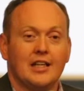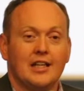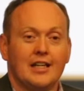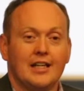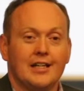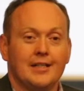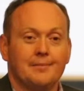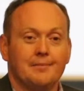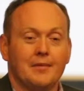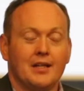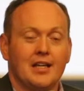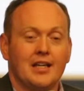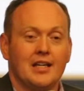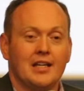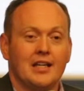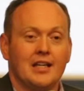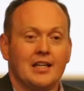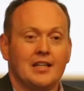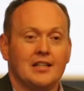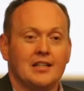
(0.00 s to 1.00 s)

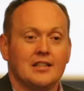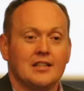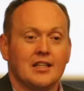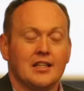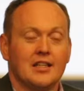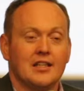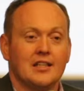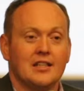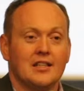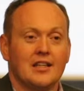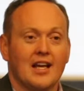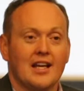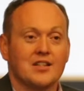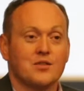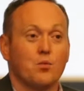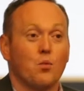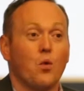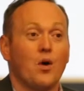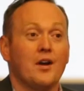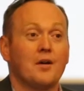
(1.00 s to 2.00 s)
And
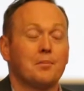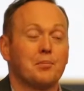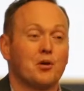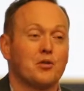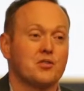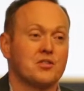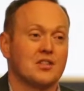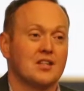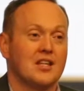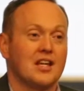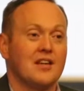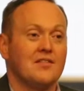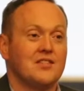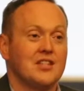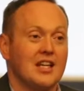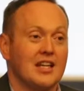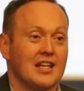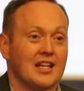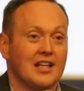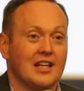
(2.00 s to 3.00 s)
that's one approach that they've
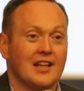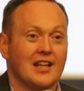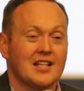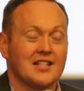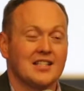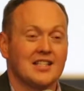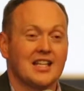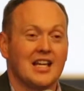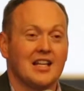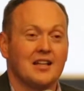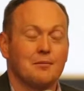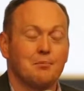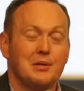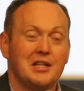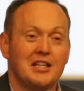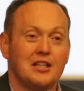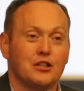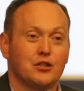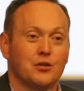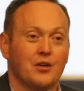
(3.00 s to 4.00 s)
taken, and that's, again,
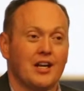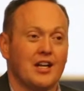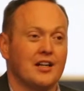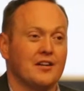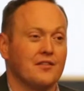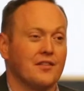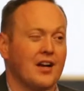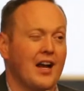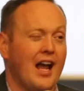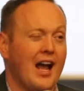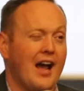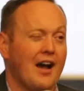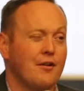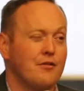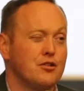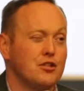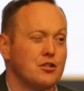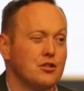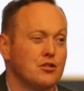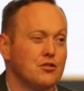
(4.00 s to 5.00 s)
being creative. And
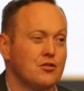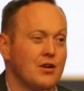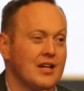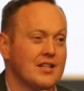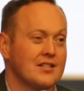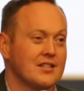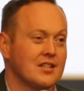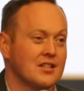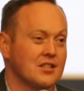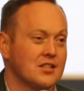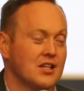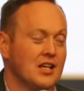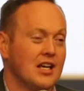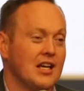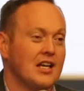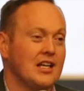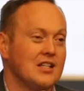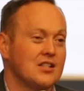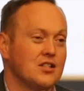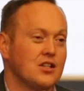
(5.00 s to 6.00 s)
how do you address this?
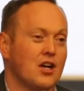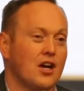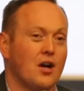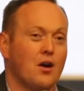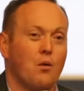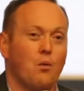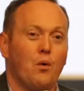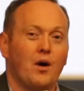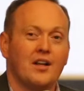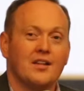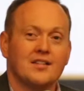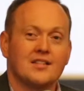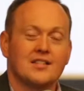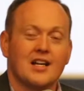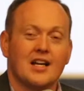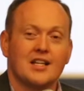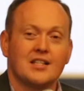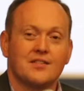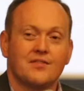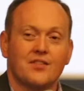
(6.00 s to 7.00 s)
It's not a
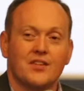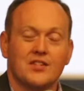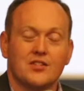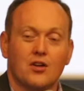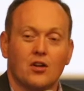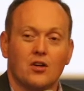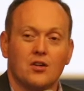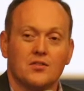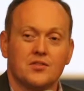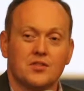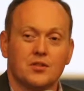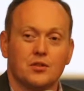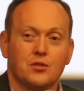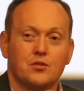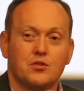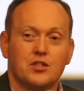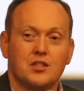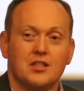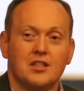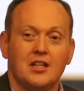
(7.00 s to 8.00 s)
one-size-fits-all
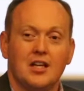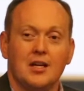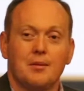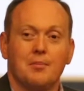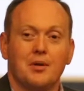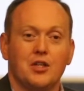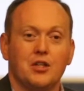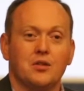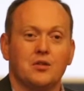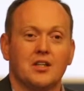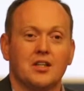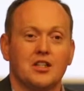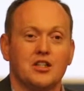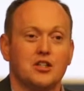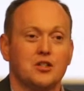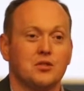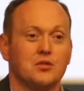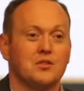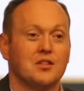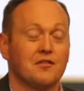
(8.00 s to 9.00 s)
solution, but you can
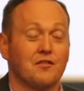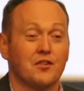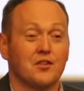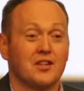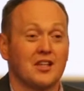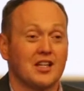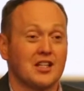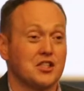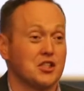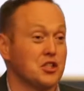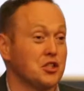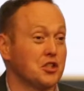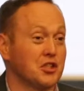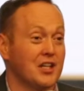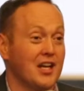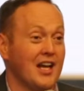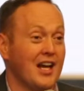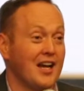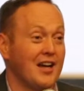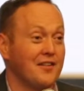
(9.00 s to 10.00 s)
do different things. You
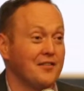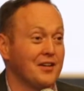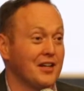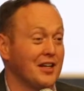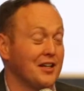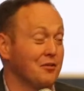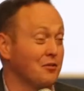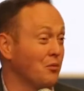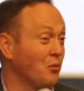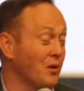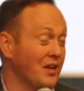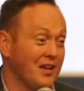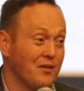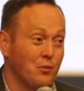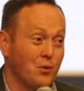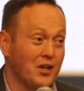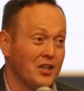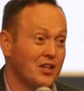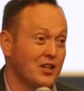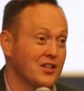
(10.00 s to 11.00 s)
can have, we
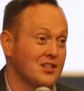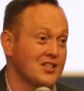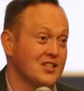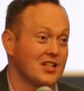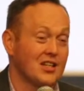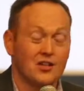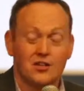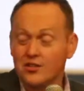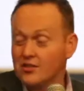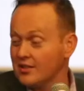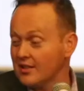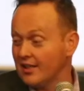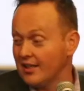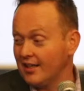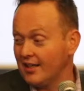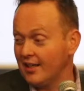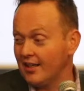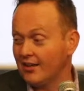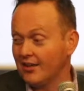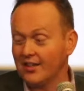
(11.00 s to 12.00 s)
have one concierge, and
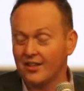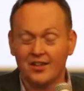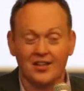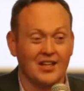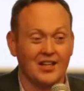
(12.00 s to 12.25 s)
then I'll go to